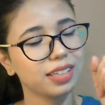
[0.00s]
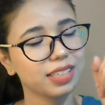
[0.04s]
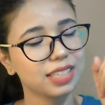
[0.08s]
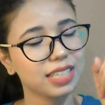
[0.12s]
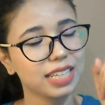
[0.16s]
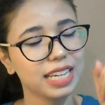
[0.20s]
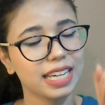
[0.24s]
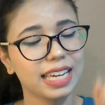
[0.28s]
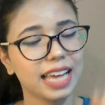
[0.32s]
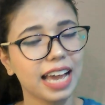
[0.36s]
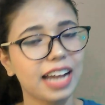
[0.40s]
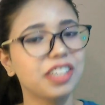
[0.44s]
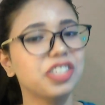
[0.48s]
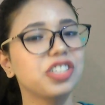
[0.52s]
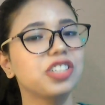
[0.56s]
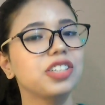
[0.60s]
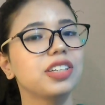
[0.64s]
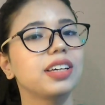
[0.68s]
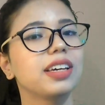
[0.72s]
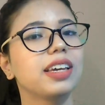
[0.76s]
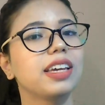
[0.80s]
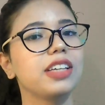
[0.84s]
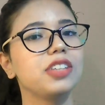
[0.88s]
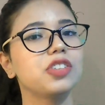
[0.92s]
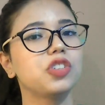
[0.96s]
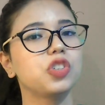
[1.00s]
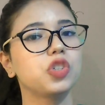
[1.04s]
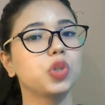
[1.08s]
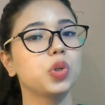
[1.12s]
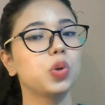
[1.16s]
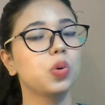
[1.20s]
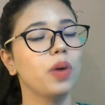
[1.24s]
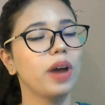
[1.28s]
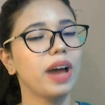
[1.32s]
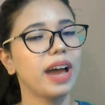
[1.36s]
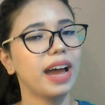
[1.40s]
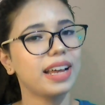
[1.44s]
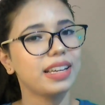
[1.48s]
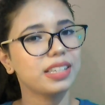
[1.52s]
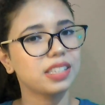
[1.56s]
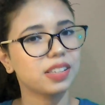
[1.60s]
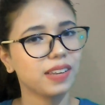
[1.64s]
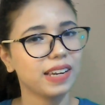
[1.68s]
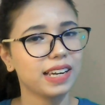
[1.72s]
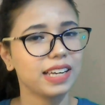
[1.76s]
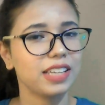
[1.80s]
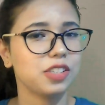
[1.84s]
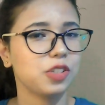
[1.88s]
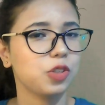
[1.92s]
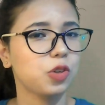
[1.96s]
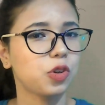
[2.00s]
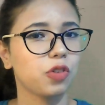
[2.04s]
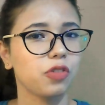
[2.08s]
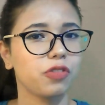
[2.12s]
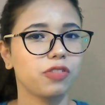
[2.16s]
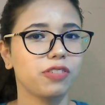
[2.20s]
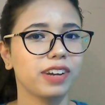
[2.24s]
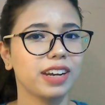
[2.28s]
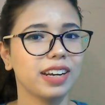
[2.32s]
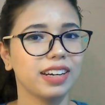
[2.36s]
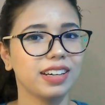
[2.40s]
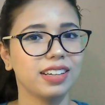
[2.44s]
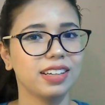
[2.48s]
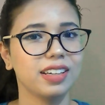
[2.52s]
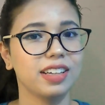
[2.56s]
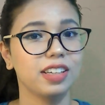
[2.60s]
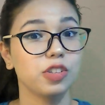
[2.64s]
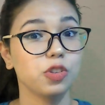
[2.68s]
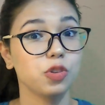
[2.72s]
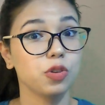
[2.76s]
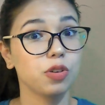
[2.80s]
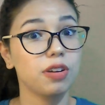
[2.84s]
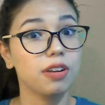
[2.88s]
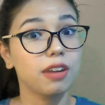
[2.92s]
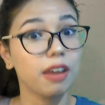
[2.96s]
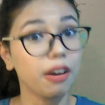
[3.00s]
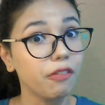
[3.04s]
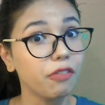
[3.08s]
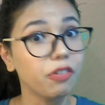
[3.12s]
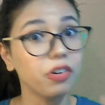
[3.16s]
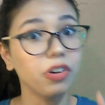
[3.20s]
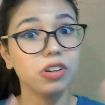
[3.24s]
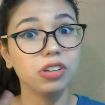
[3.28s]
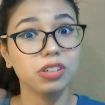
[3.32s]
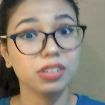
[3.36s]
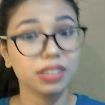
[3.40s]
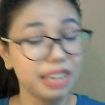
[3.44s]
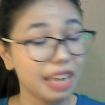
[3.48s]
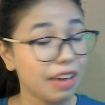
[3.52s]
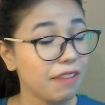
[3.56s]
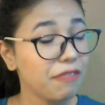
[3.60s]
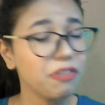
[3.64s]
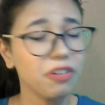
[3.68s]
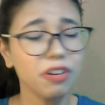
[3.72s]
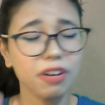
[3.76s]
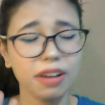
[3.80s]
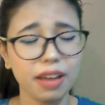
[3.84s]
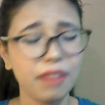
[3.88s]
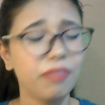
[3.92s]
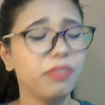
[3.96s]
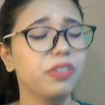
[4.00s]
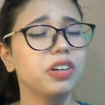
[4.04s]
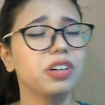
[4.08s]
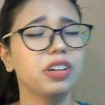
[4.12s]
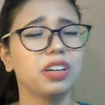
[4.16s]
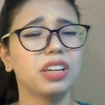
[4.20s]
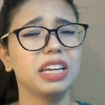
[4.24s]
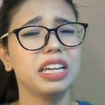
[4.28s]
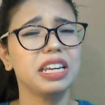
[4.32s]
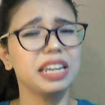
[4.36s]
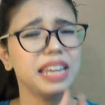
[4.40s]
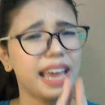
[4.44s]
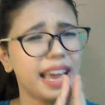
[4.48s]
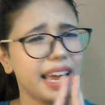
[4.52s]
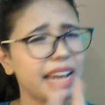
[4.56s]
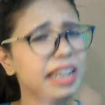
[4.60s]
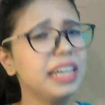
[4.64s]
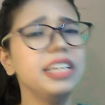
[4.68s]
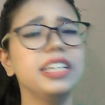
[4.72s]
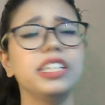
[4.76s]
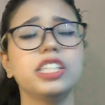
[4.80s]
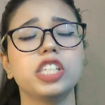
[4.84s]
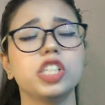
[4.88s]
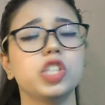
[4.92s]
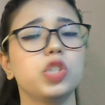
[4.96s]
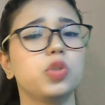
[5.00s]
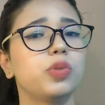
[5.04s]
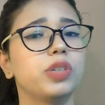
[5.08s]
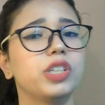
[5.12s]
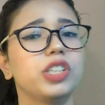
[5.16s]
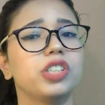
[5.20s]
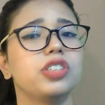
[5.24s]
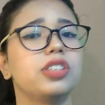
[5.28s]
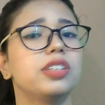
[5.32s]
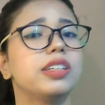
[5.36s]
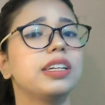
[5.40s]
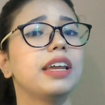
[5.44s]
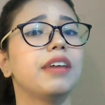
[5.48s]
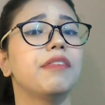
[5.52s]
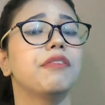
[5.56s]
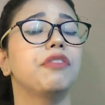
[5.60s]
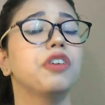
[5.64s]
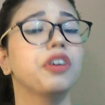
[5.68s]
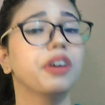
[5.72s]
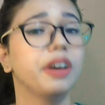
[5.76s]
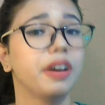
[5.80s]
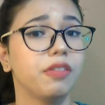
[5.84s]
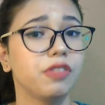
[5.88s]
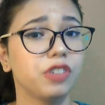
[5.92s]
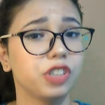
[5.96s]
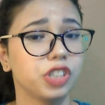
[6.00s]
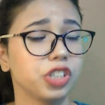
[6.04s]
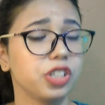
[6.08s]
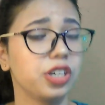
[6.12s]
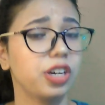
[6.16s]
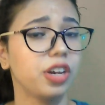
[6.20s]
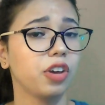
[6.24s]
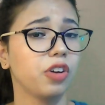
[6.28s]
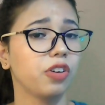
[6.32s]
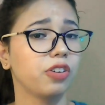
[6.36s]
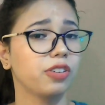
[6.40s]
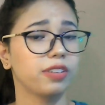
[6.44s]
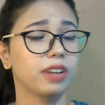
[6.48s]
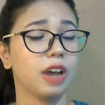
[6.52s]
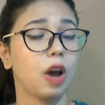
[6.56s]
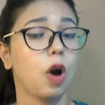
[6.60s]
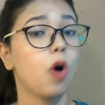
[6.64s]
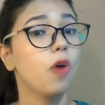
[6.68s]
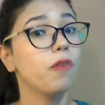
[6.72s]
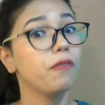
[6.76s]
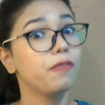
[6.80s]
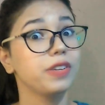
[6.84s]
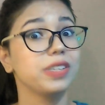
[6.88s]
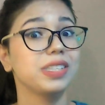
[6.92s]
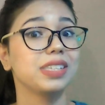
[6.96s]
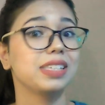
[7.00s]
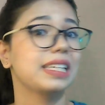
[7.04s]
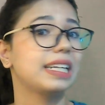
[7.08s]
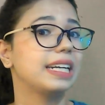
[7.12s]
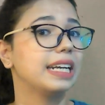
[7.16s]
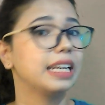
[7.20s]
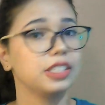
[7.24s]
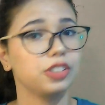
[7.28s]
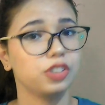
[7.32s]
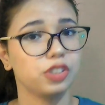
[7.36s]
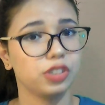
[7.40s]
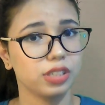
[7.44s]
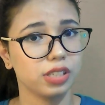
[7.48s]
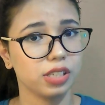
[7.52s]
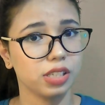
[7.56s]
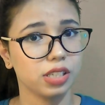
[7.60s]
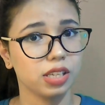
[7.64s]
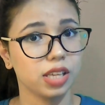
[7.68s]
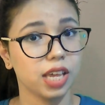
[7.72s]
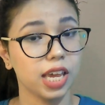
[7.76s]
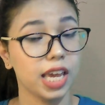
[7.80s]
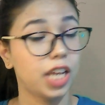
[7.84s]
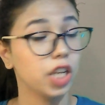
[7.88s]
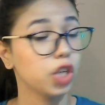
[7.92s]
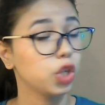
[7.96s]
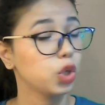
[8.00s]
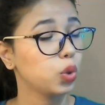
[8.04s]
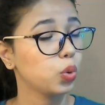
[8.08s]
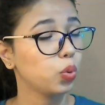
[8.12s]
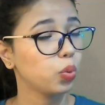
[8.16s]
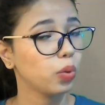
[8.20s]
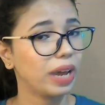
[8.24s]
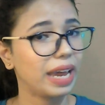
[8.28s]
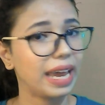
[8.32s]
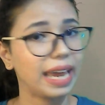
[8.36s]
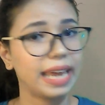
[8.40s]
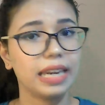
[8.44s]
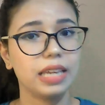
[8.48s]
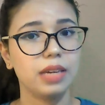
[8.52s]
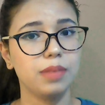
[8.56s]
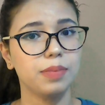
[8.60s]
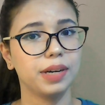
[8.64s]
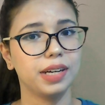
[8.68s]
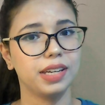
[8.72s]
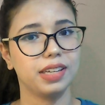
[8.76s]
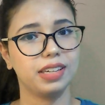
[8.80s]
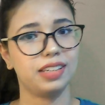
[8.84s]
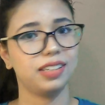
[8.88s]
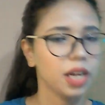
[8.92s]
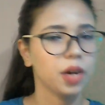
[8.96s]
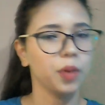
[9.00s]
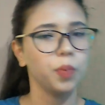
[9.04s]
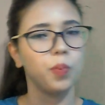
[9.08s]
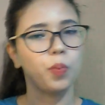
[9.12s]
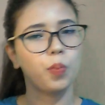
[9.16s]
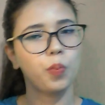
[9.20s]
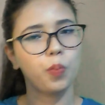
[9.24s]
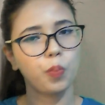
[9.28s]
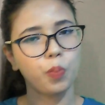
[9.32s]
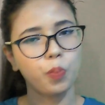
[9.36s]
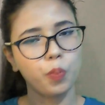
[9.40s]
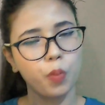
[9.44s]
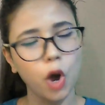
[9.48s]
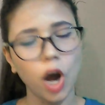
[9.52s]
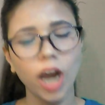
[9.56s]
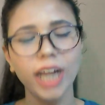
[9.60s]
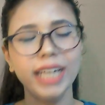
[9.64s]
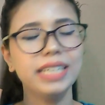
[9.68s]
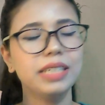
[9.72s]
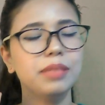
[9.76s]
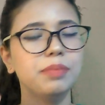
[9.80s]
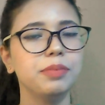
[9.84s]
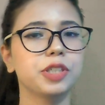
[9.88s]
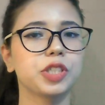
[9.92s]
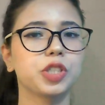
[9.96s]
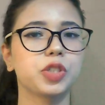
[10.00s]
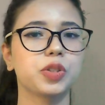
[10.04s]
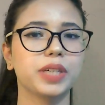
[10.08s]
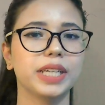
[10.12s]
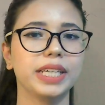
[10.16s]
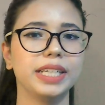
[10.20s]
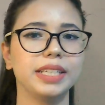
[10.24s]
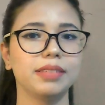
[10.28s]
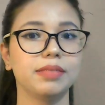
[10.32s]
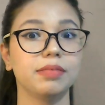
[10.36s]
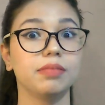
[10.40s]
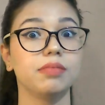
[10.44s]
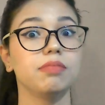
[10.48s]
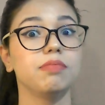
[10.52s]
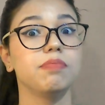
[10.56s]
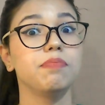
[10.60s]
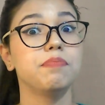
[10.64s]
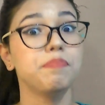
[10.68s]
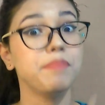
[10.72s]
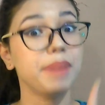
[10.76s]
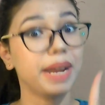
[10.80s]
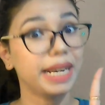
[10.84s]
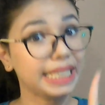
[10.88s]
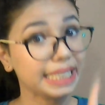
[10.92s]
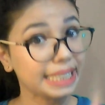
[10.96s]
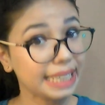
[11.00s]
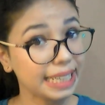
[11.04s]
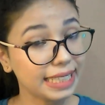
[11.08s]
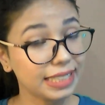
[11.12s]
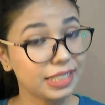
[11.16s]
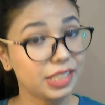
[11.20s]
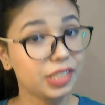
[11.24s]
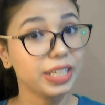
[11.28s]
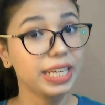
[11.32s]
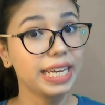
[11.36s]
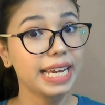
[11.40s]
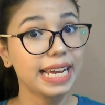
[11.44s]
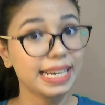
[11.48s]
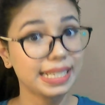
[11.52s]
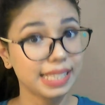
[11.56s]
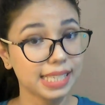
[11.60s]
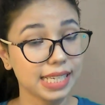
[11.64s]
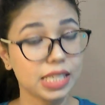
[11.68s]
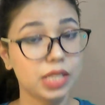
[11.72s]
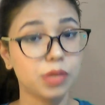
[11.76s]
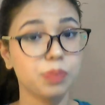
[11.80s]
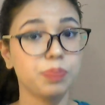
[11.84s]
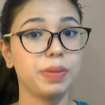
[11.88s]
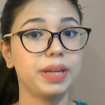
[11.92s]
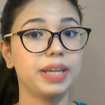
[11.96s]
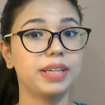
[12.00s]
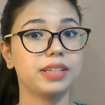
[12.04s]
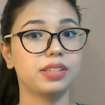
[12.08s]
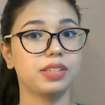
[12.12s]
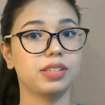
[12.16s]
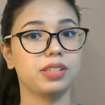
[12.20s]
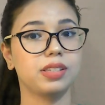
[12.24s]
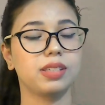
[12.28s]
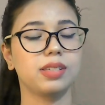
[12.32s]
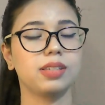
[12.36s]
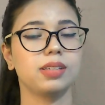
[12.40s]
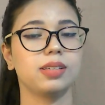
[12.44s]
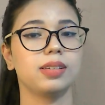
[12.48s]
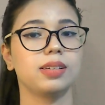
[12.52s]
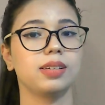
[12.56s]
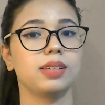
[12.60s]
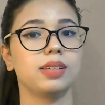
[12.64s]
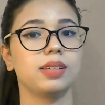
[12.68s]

take action against you as well as your friend. So never ever in any situation, never ever share your office credentials to anybody. Point number three, mandatory assessments.